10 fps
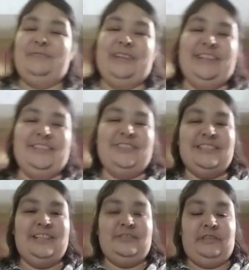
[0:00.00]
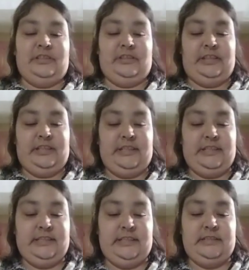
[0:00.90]
trash cans right there. The anise
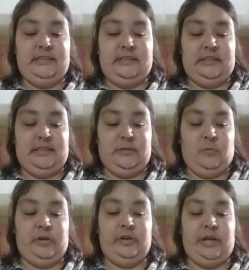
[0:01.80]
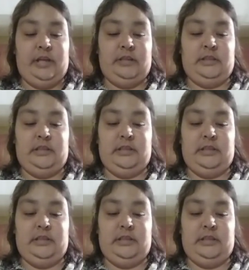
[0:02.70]
seeds, the water, and the